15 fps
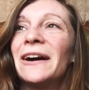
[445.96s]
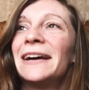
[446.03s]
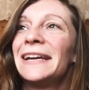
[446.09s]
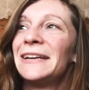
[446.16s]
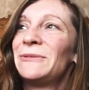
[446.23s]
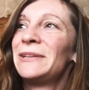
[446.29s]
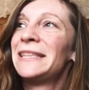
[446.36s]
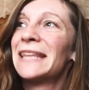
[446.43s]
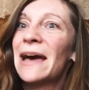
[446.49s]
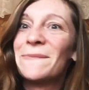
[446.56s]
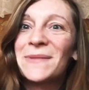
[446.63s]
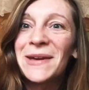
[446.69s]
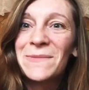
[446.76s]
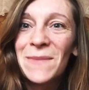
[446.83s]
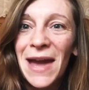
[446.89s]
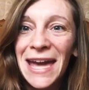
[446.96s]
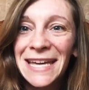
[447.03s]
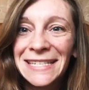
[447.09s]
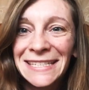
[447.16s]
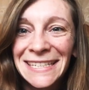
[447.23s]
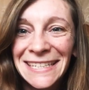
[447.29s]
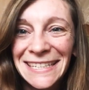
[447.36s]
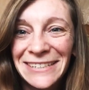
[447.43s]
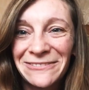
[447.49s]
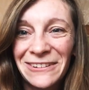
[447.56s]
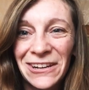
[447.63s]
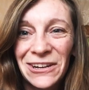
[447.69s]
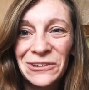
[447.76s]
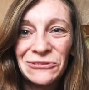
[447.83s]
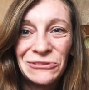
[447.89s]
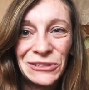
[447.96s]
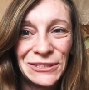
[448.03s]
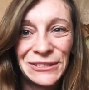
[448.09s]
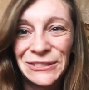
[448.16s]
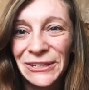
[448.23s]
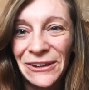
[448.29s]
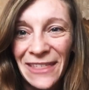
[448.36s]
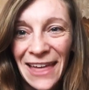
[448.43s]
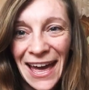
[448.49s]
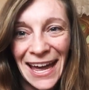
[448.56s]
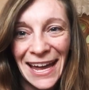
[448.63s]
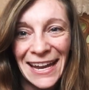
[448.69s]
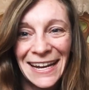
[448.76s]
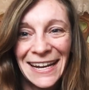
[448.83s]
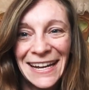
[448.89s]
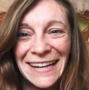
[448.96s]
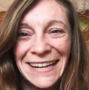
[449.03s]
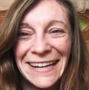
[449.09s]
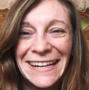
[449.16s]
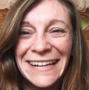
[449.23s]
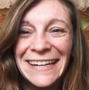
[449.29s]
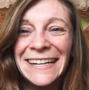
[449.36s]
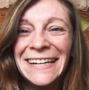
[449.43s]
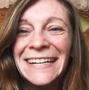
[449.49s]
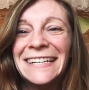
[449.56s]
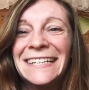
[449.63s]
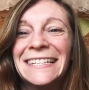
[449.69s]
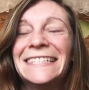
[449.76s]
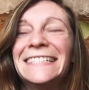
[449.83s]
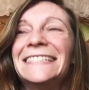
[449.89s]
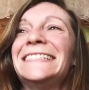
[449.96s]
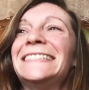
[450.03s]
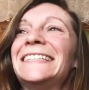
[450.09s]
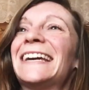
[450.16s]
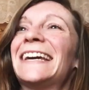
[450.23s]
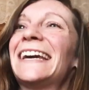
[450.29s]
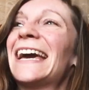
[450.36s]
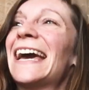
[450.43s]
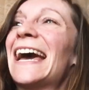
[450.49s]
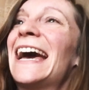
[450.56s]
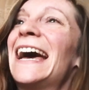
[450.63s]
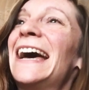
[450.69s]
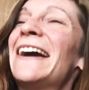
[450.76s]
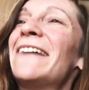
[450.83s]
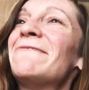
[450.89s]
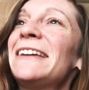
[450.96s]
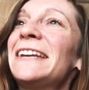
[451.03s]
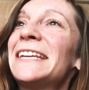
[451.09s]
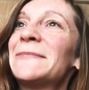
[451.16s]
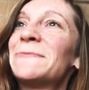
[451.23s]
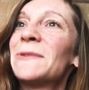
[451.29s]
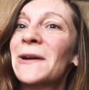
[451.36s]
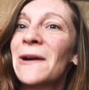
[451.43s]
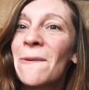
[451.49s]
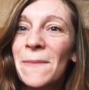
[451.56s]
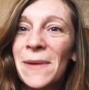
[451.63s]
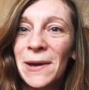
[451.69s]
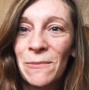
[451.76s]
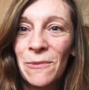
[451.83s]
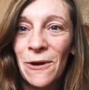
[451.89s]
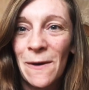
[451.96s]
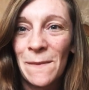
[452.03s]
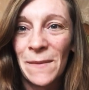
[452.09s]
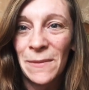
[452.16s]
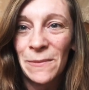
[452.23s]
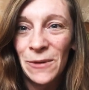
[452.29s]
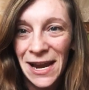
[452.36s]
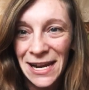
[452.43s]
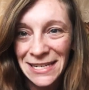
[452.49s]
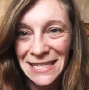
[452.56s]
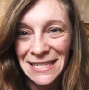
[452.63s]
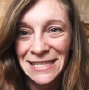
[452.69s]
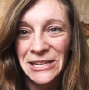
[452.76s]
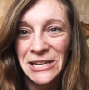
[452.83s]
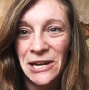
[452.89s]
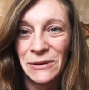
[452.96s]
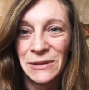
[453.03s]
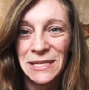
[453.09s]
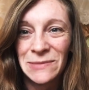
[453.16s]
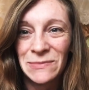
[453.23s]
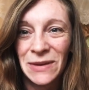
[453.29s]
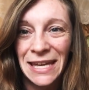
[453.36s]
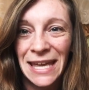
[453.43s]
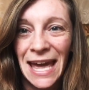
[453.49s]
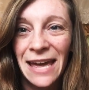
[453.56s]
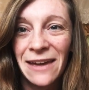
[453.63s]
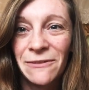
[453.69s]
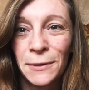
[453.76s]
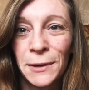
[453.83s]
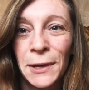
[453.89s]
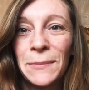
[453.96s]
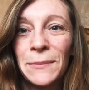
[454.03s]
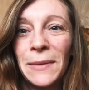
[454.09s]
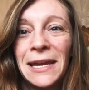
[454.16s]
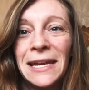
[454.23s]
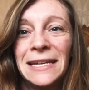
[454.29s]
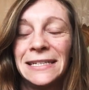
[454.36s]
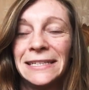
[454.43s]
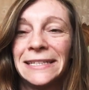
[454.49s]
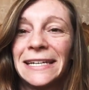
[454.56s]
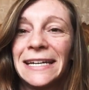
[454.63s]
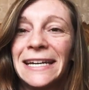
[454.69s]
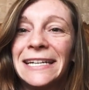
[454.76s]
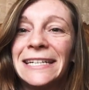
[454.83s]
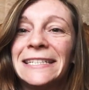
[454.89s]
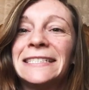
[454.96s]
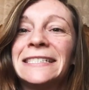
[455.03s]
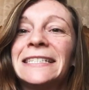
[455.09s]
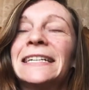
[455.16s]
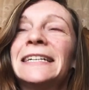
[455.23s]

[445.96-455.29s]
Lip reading: wouldn't that be amazing if we could all just do that? So yeah, I mean, it's become a big part of my practice to go into my cave when I'm bleeding, and